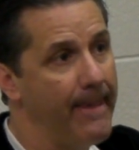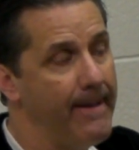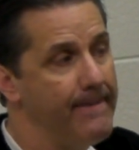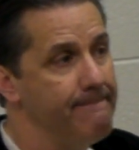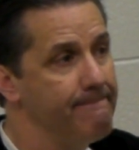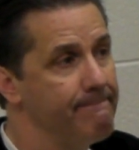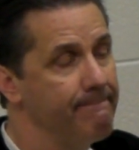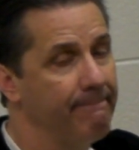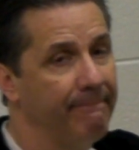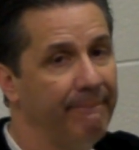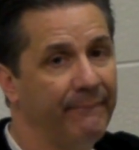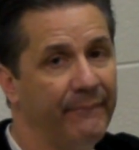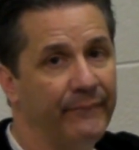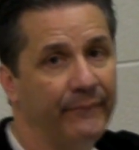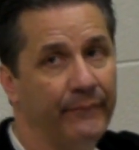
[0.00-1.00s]
I said there'd
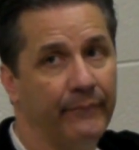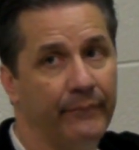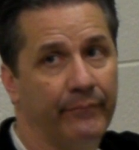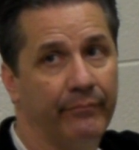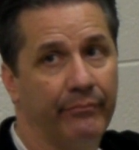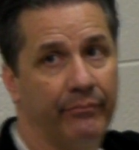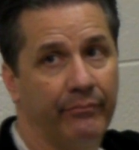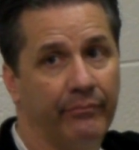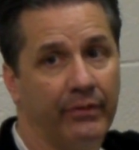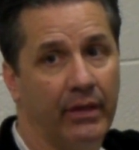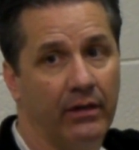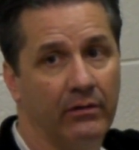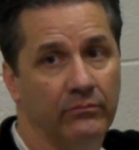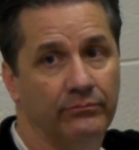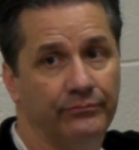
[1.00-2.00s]
be a learning
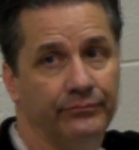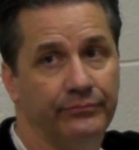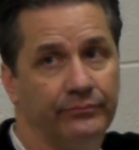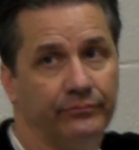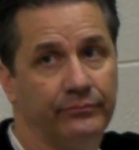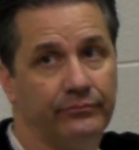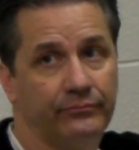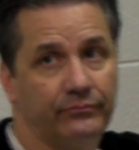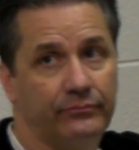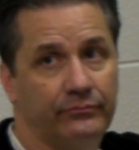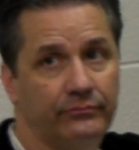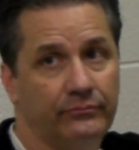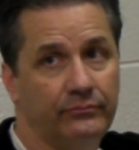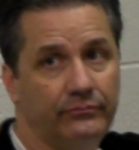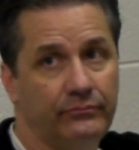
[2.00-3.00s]
experience for you. What do you learn
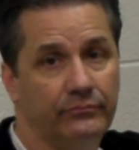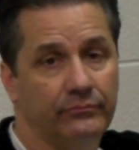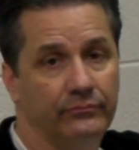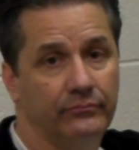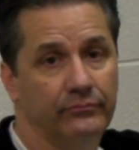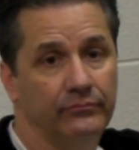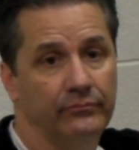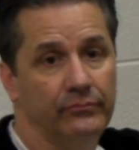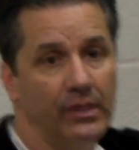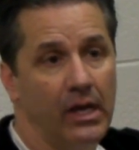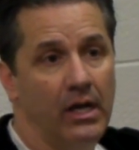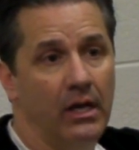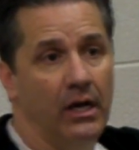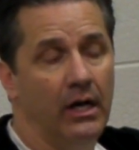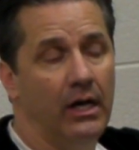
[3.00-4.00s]
from this
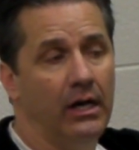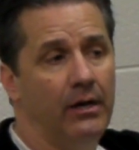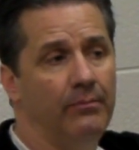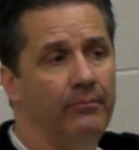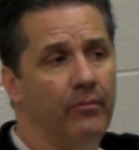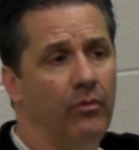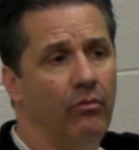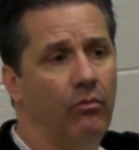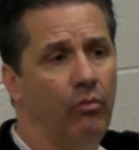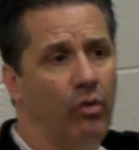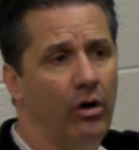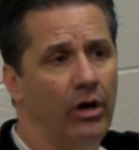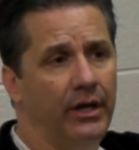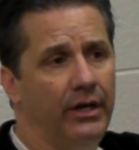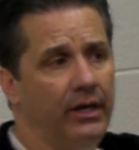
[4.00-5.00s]
game? Um,
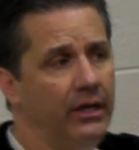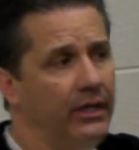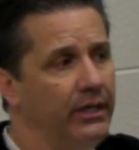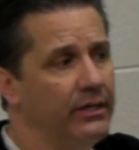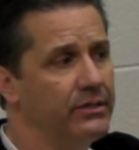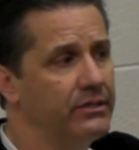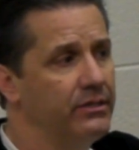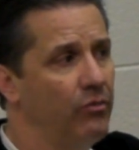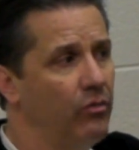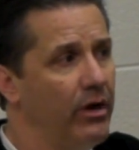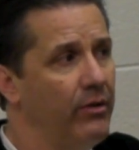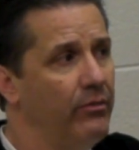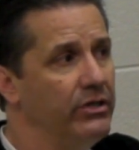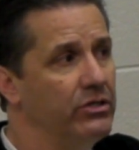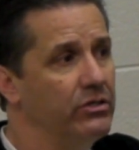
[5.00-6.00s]
one is the way
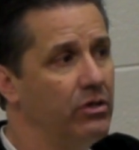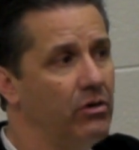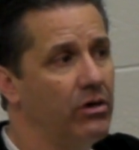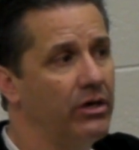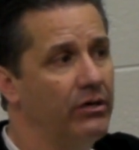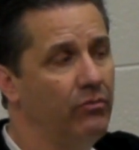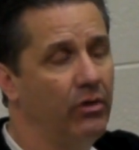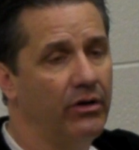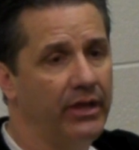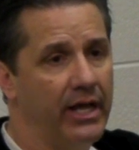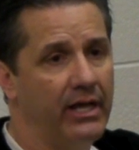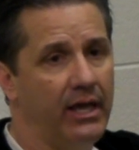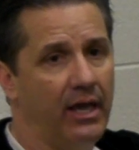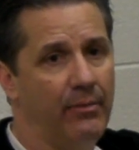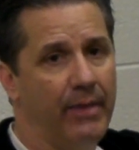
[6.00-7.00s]
we started, where
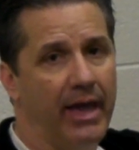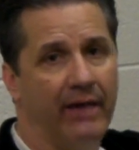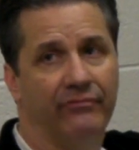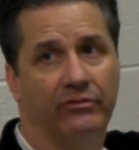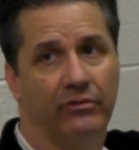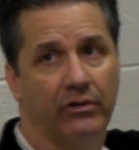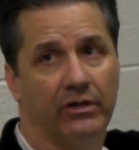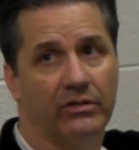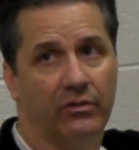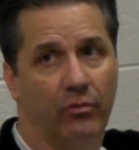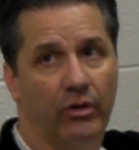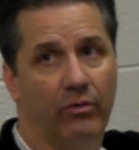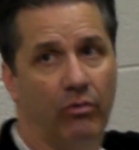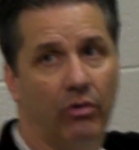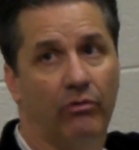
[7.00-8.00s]
they came after us and
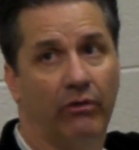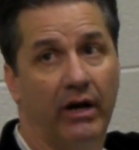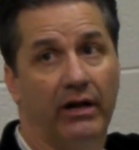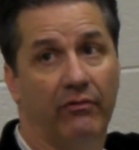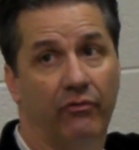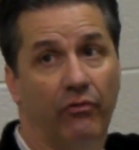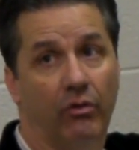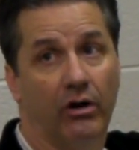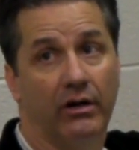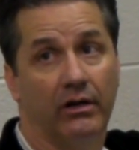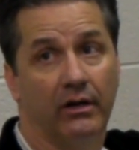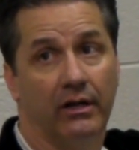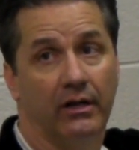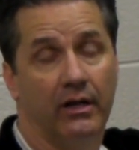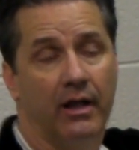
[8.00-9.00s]
we weren't ready for
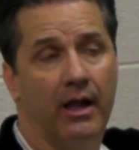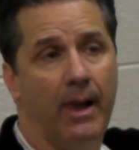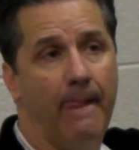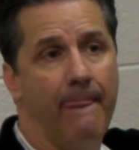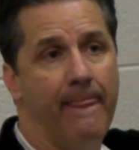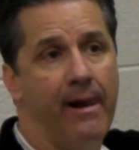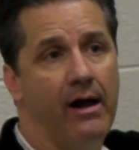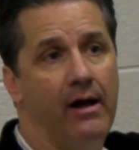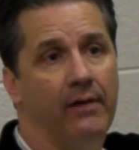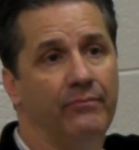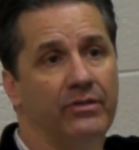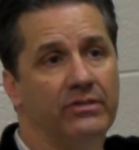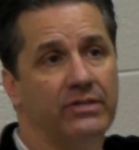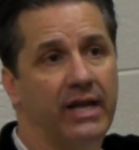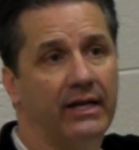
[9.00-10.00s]
it. Um,
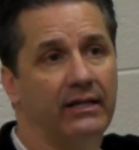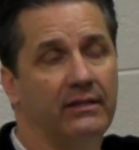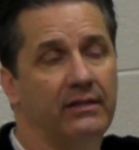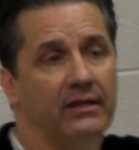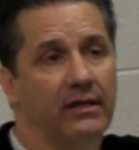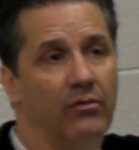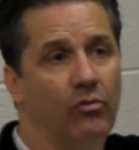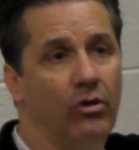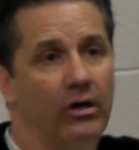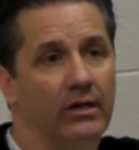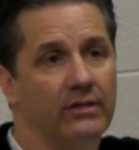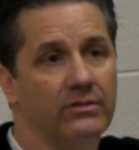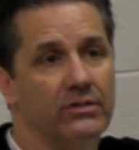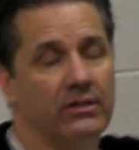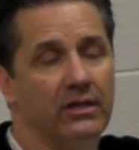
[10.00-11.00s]
the second thing
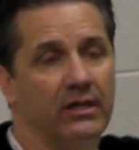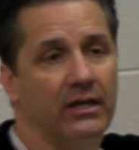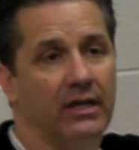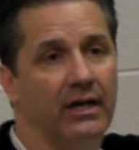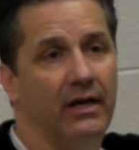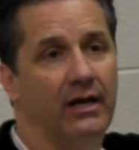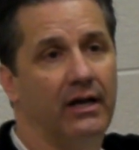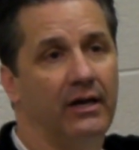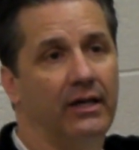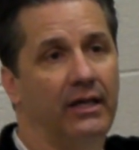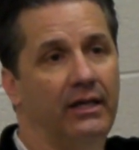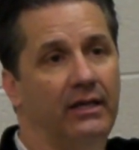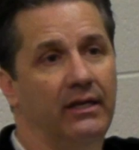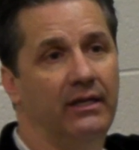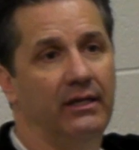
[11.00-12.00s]
was uh,
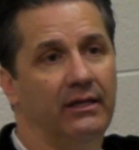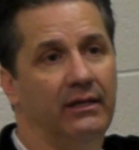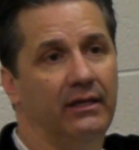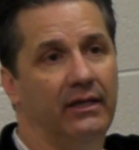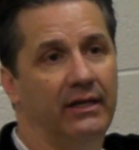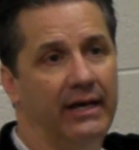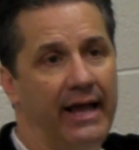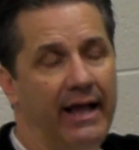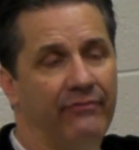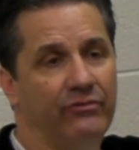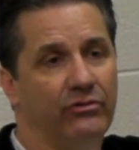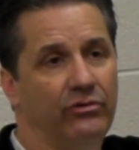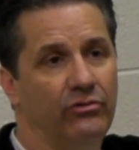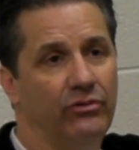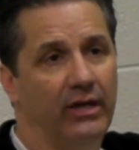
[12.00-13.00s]
in, in, in, an
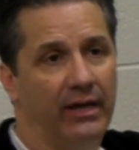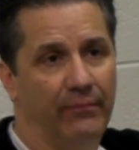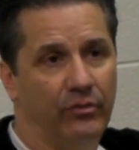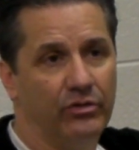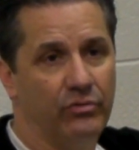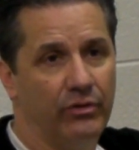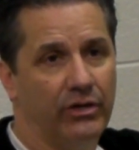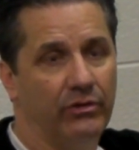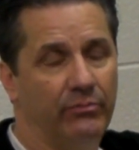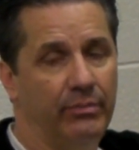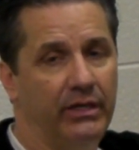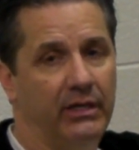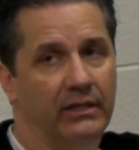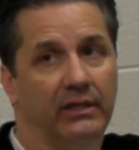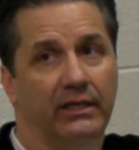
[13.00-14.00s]
afternoon game, which we could
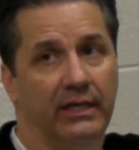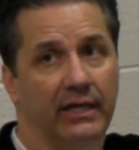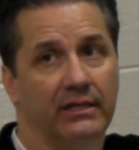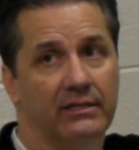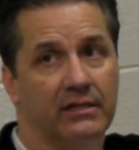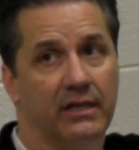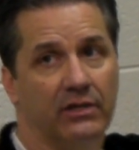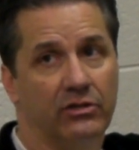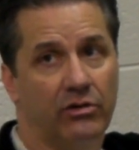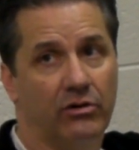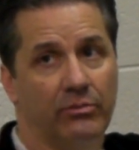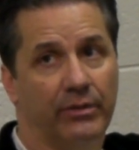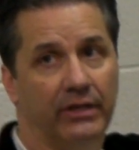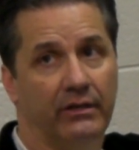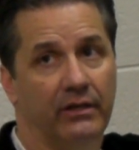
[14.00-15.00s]
be in in the NCAA
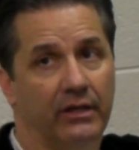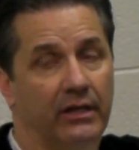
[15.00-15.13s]
tournament,